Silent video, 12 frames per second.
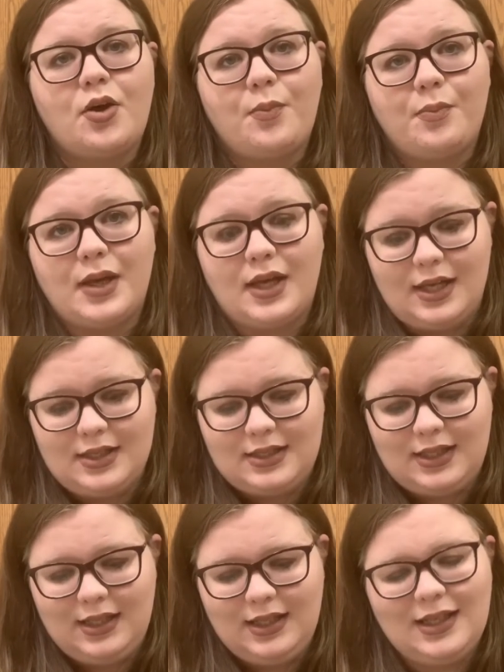But
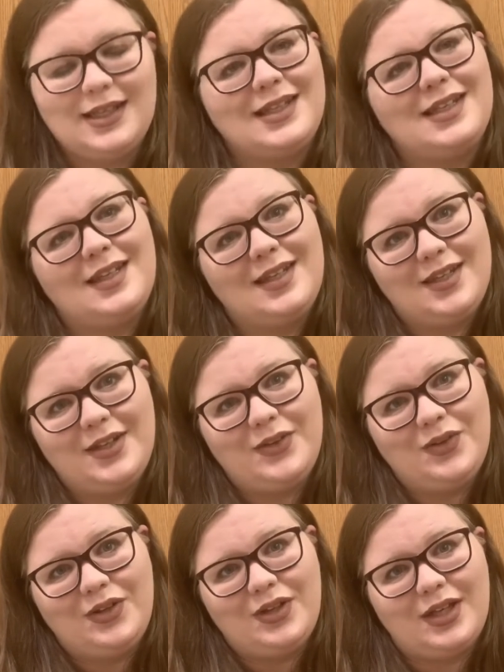
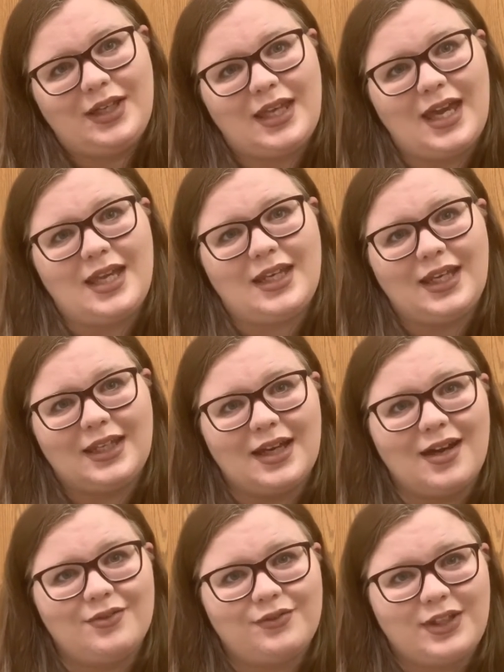again, it
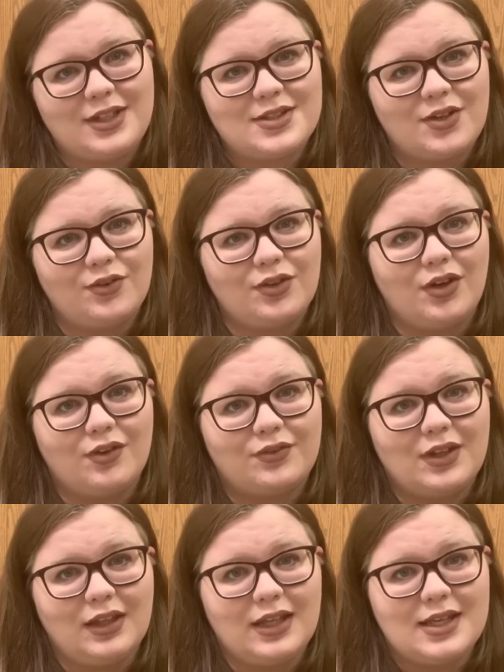got vetoed off
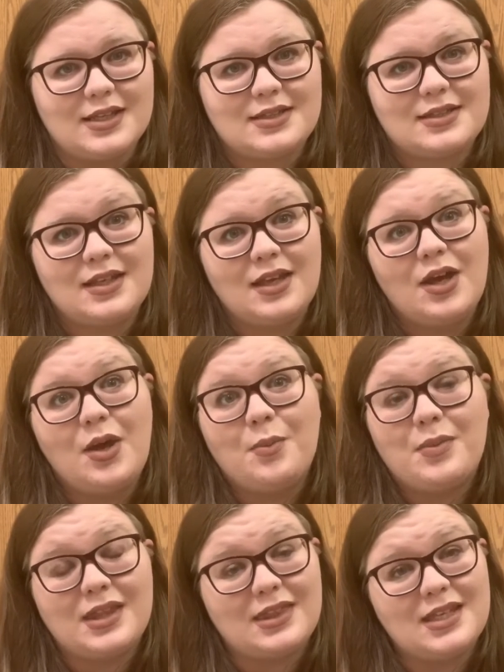the list.
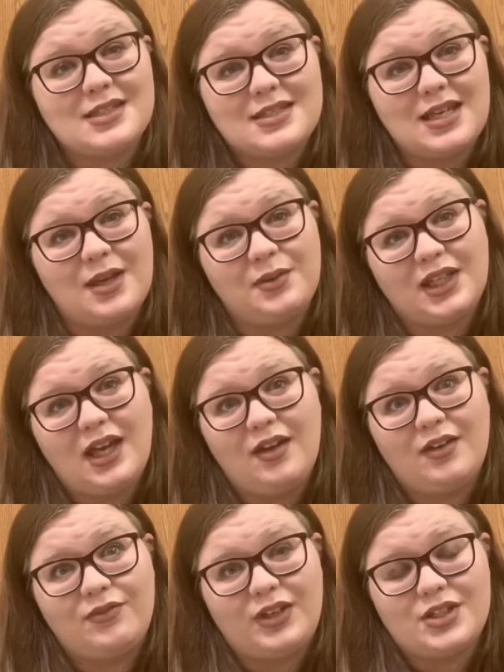But this time it
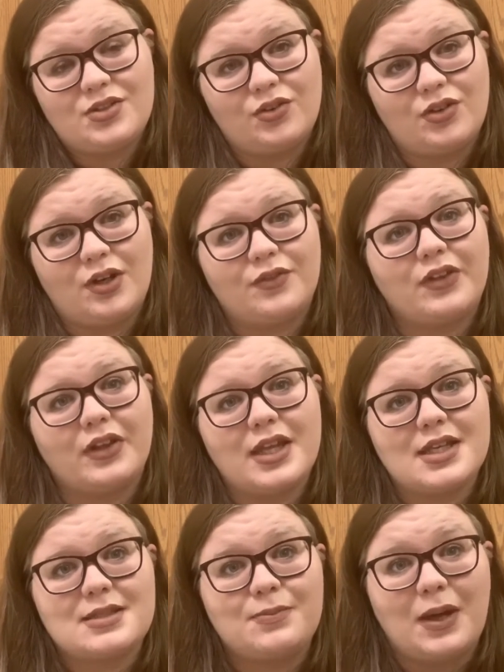got vetoed off the
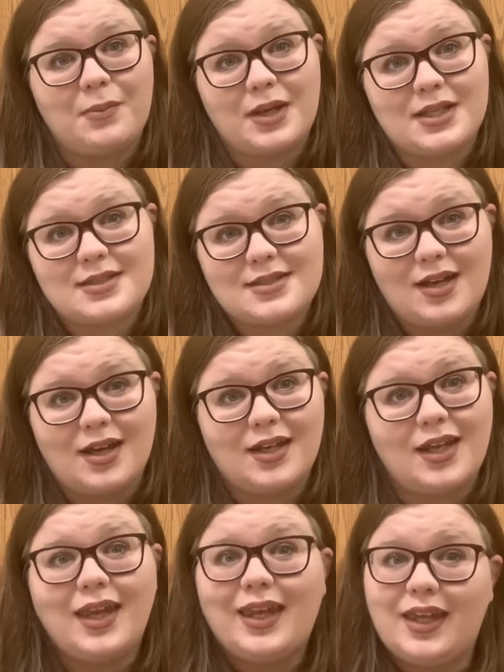list by my son
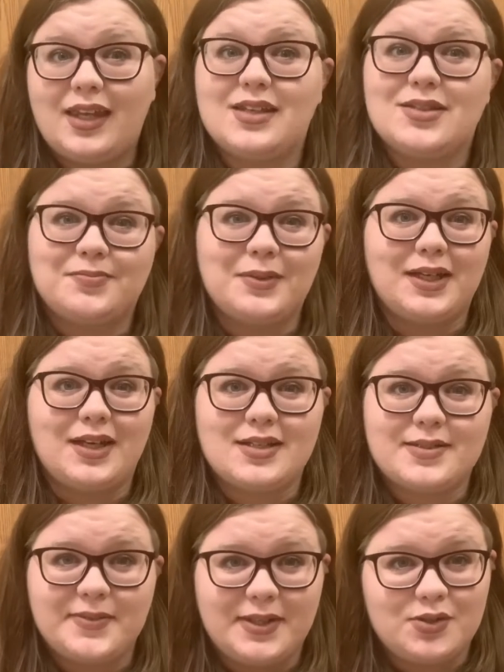and my
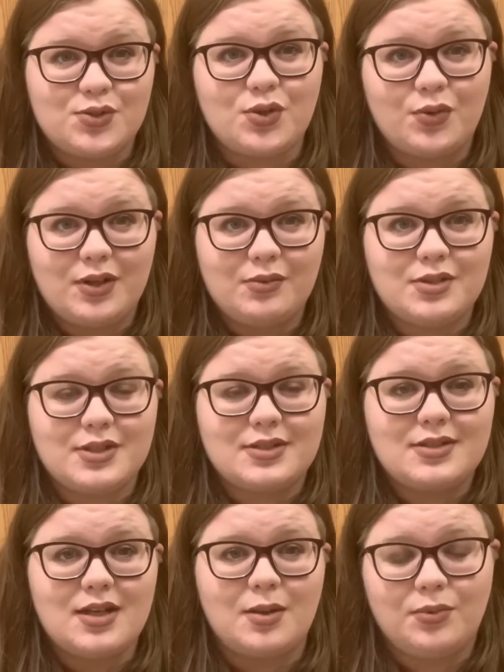husband, so it was
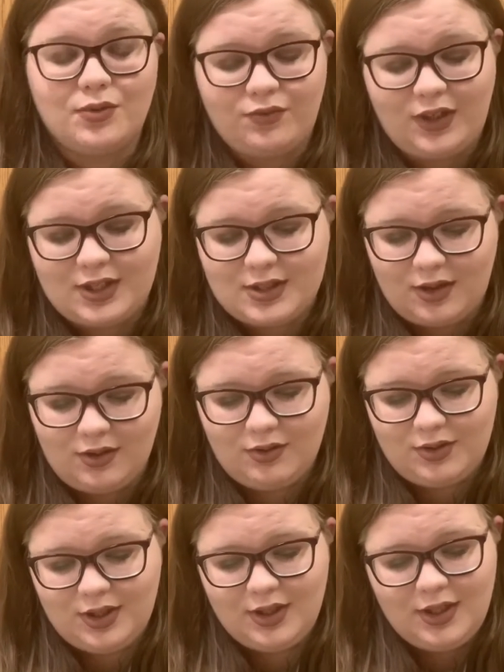double vetoed.